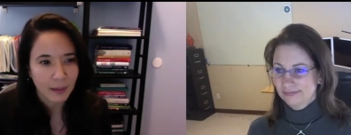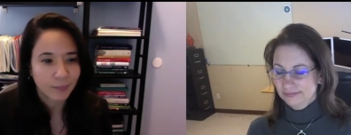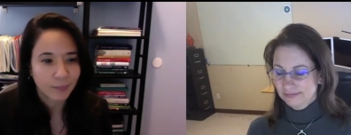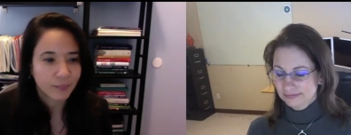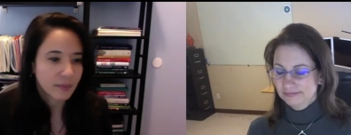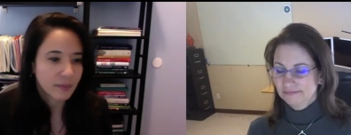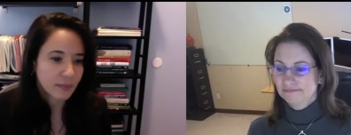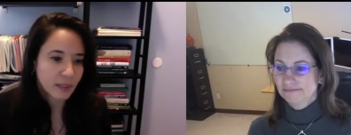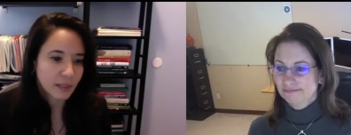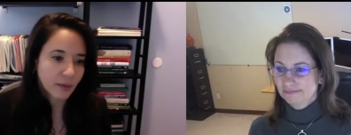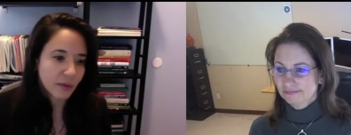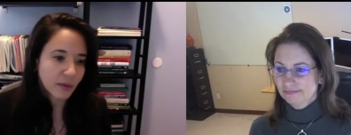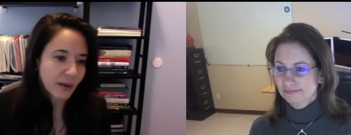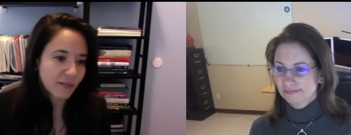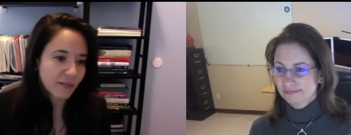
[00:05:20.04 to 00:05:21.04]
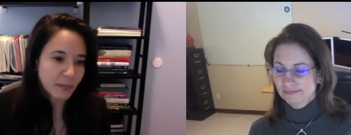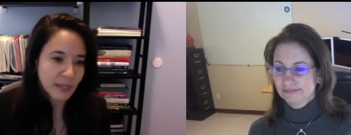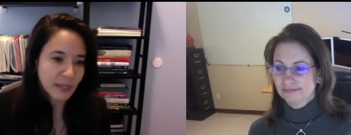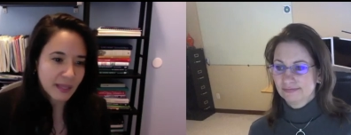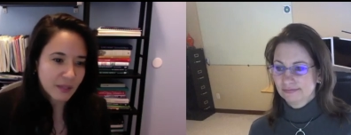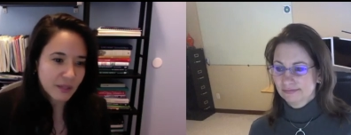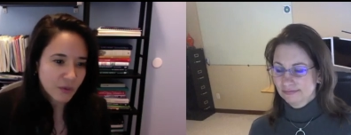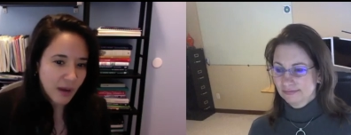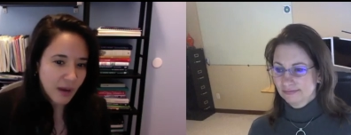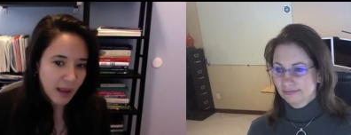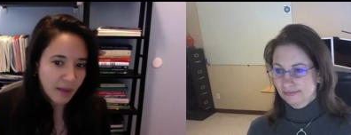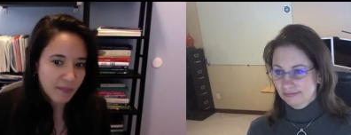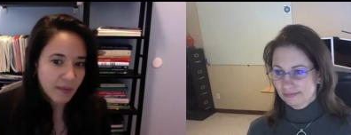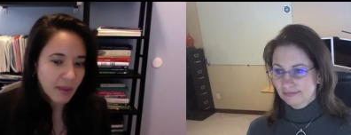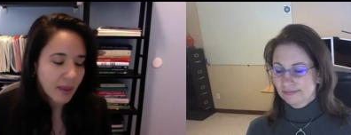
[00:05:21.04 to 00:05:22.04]
Speaker 1: You know, you don't have to make that drive.
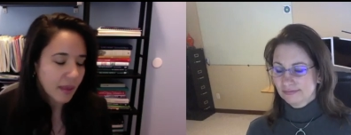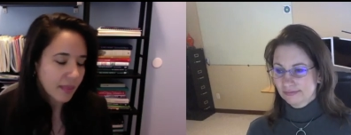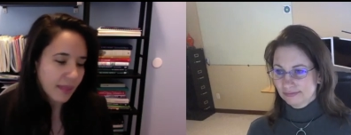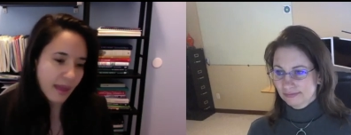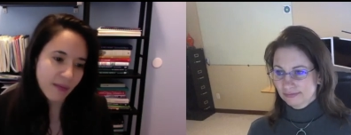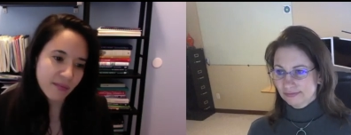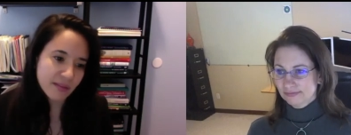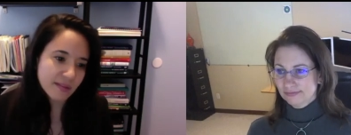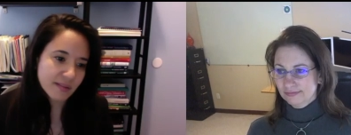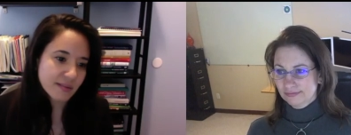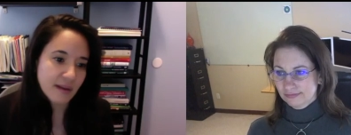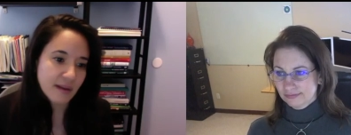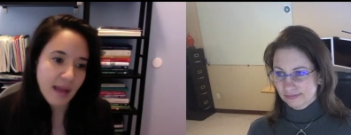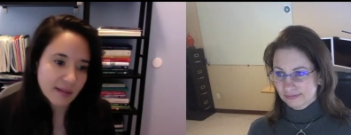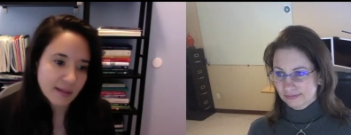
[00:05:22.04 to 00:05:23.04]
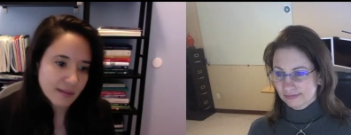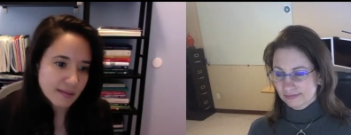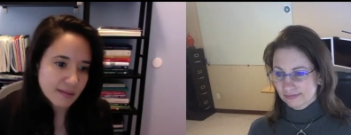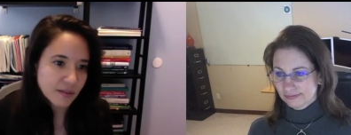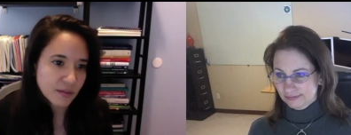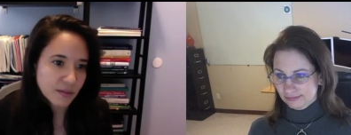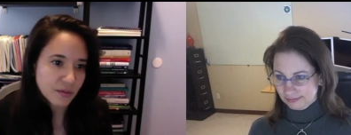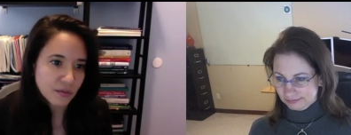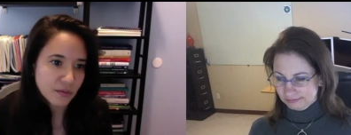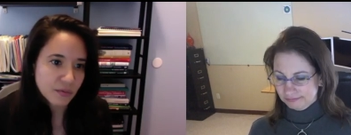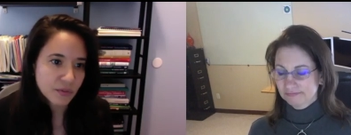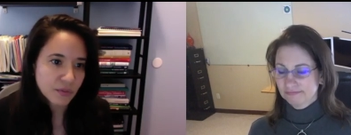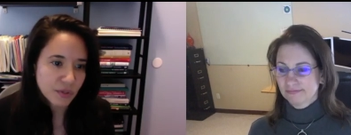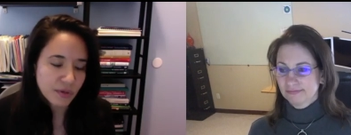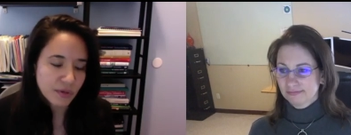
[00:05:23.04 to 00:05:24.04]
They have instant access to to
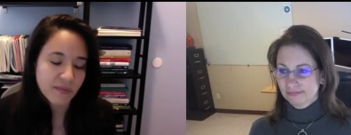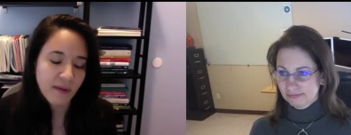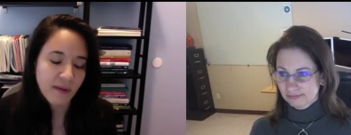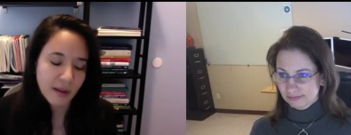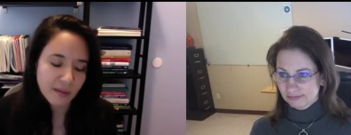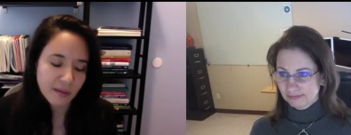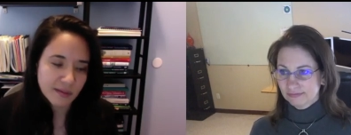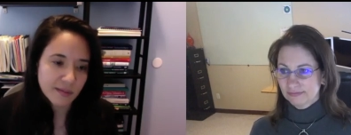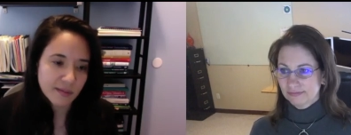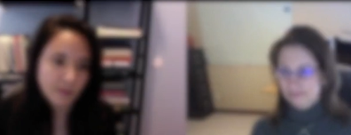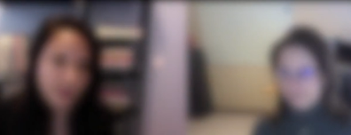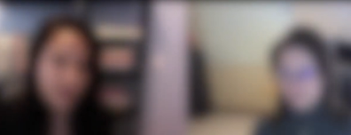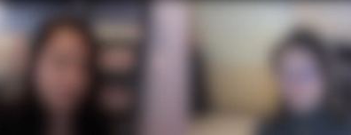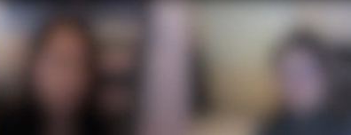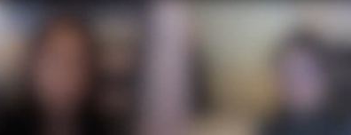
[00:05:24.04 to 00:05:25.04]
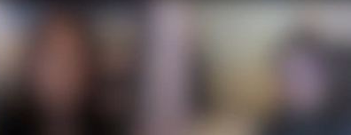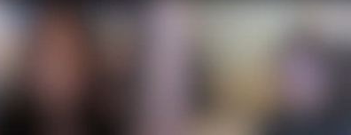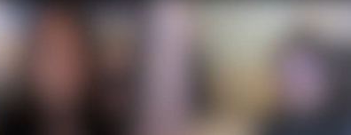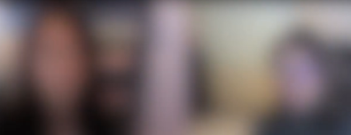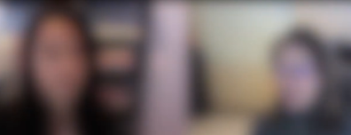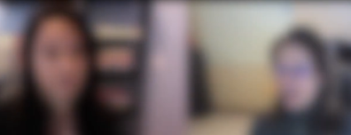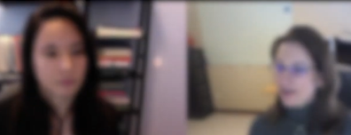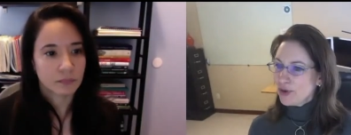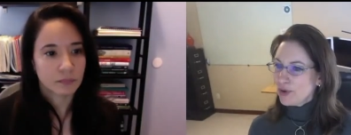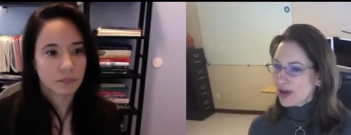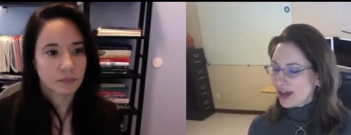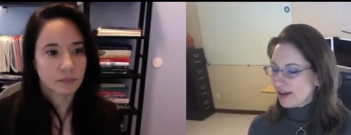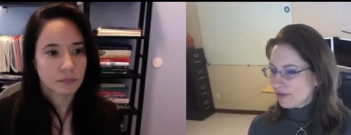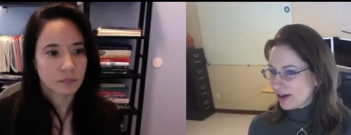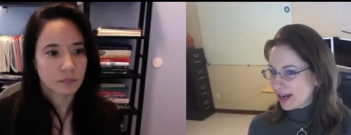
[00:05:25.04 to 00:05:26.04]
your files as well.
Speaker 2: Have you
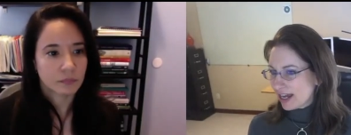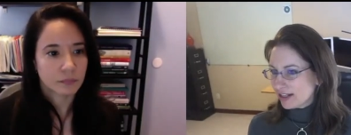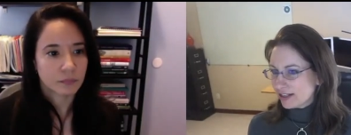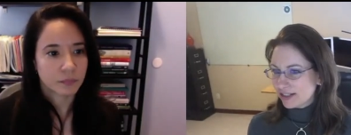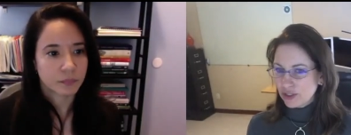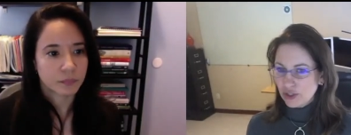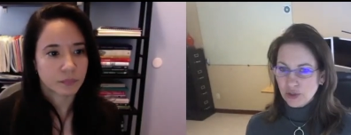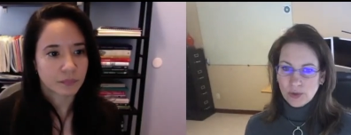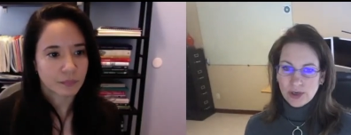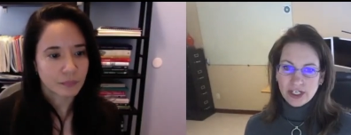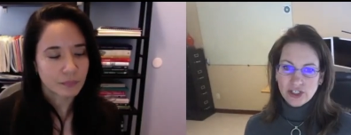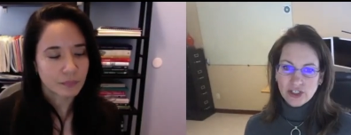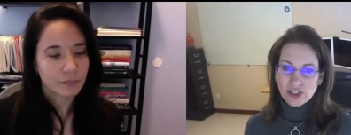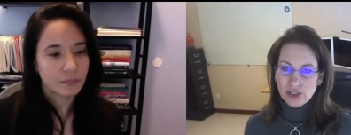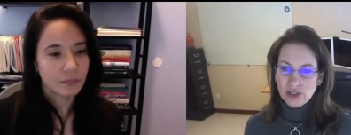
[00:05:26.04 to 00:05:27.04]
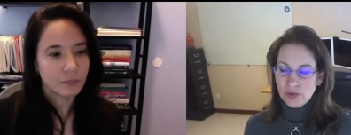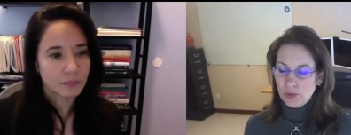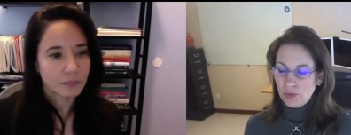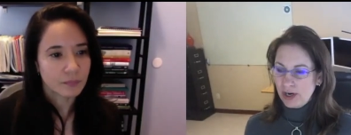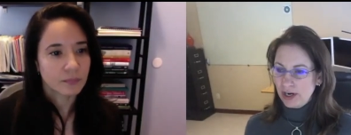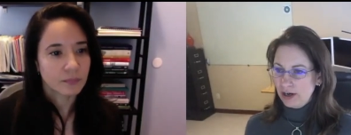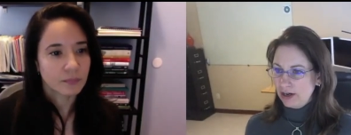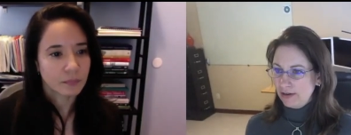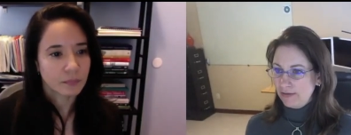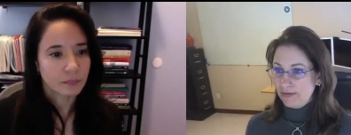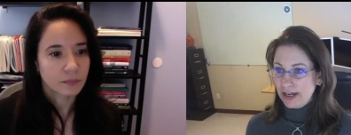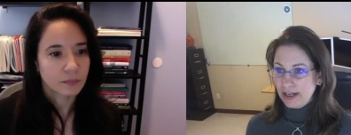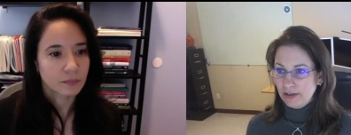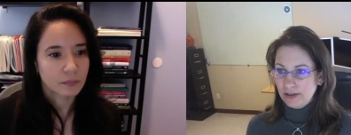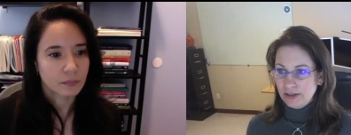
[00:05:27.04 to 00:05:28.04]
ever had a situation where a
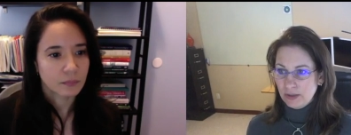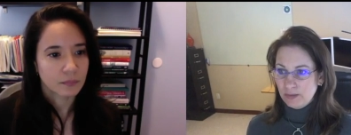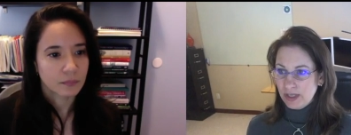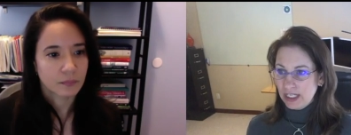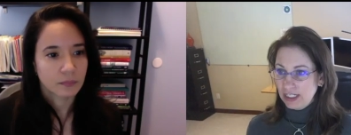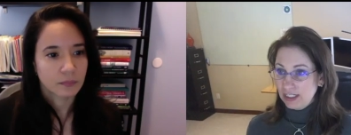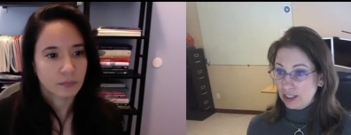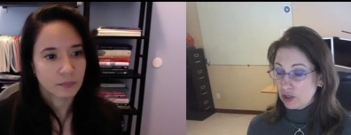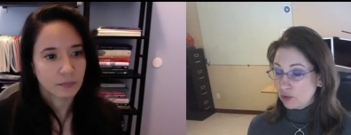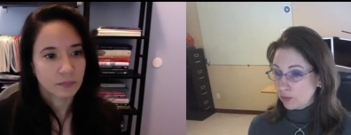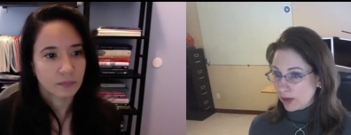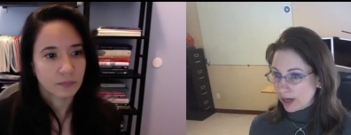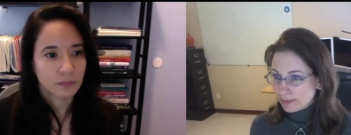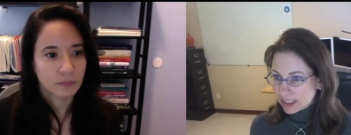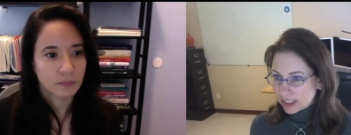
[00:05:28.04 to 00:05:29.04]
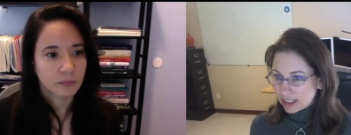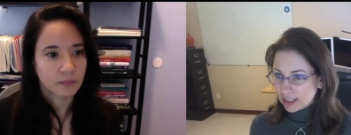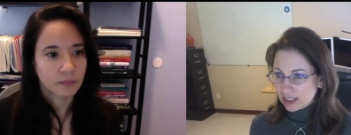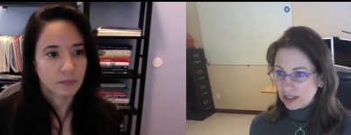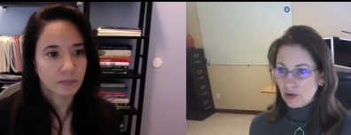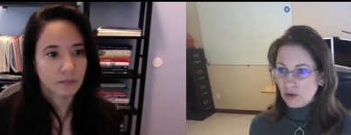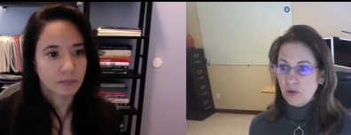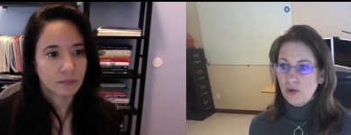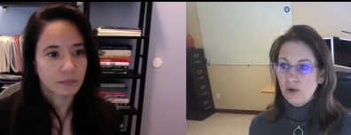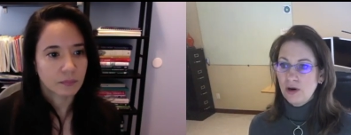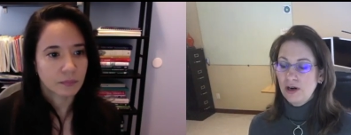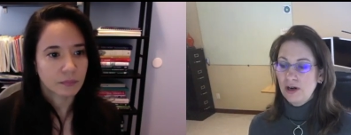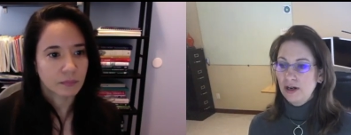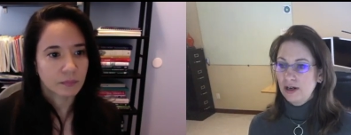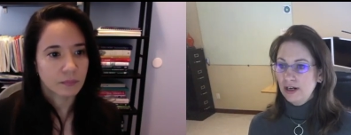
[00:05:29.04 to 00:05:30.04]
file has been corrupted
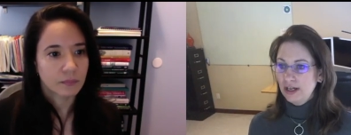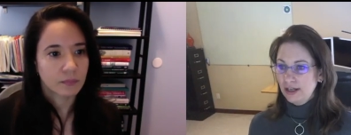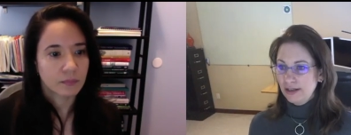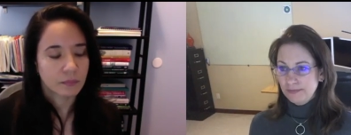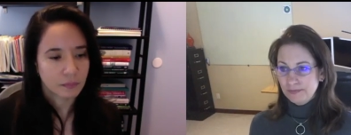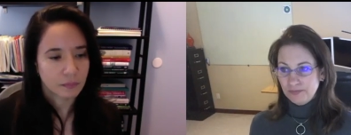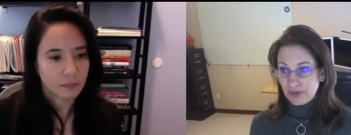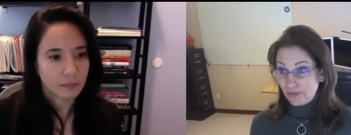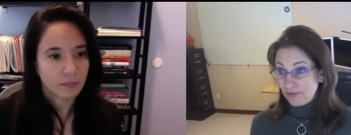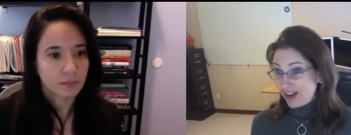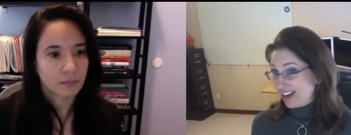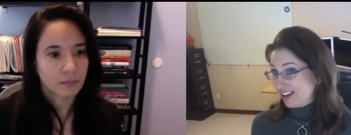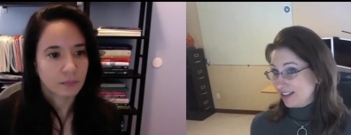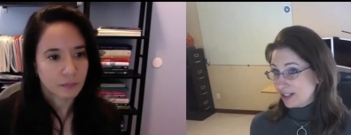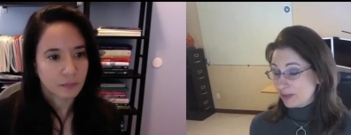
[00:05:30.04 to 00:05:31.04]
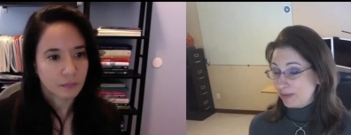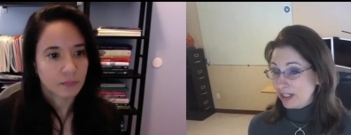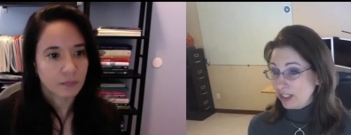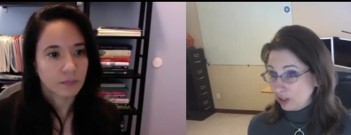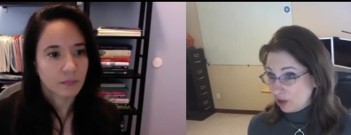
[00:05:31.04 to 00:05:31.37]
or the file has been